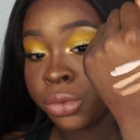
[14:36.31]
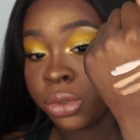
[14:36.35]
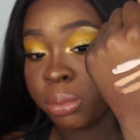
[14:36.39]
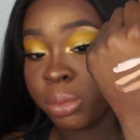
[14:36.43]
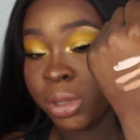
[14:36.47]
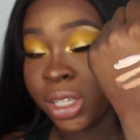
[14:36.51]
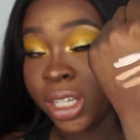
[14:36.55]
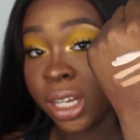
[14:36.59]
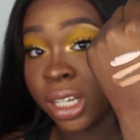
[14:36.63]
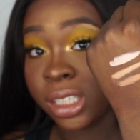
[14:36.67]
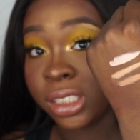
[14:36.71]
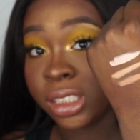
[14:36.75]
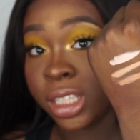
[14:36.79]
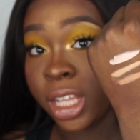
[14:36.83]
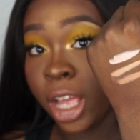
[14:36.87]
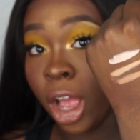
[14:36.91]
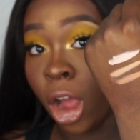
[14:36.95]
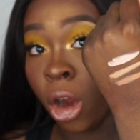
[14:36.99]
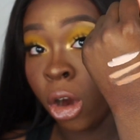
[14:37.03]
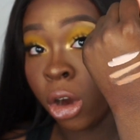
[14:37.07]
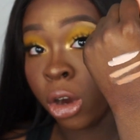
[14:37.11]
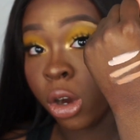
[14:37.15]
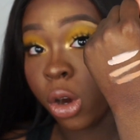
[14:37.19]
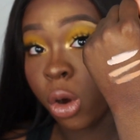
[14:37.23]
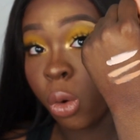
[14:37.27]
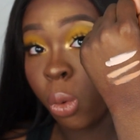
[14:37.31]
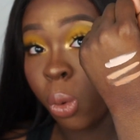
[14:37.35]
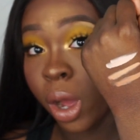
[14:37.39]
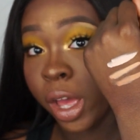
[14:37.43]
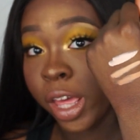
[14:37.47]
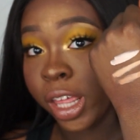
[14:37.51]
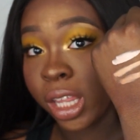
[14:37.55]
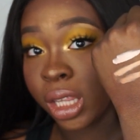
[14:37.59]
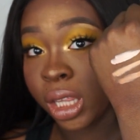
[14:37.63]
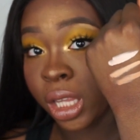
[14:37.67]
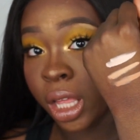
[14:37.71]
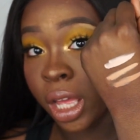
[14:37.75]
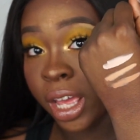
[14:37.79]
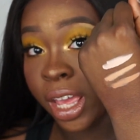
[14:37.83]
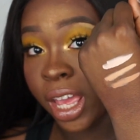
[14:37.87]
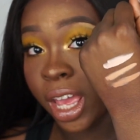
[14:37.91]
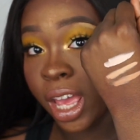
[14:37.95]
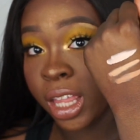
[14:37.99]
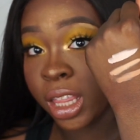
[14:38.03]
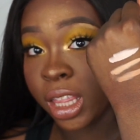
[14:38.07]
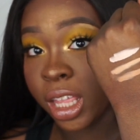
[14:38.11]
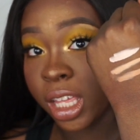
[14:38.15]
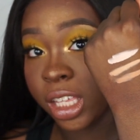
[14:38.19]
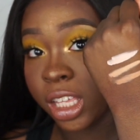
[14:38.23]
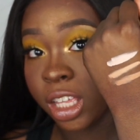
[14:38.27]
because they are quite light
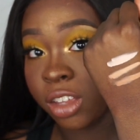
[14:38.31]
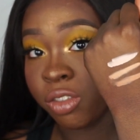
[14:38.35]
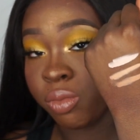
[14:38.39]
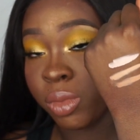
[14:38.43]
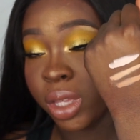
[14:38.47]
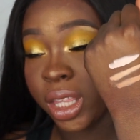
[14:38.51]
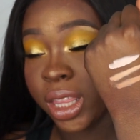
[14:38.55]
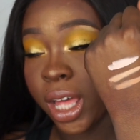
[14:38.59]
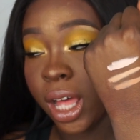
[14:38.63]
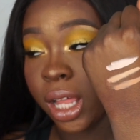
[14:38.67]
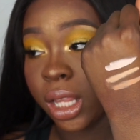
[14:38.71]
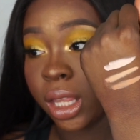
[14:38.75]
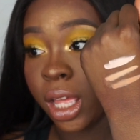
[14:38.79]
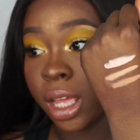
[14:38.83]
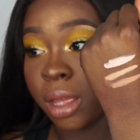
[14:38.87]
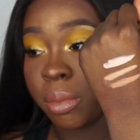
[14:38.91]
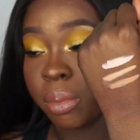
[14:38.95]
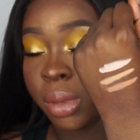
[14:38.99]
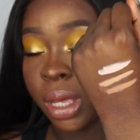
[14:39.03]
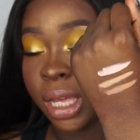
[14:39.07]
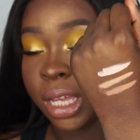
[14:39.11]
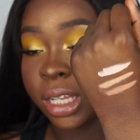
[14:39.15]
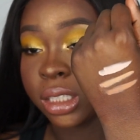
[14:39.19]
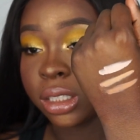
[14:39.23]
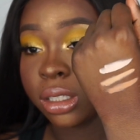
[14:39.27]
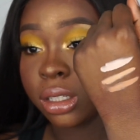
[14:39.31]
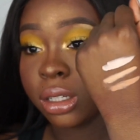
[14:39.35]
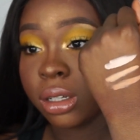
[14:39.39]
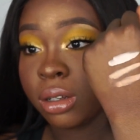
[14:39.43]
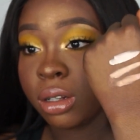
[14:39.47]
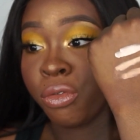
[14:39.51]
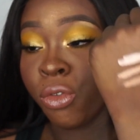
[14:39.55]
and they give me that light base.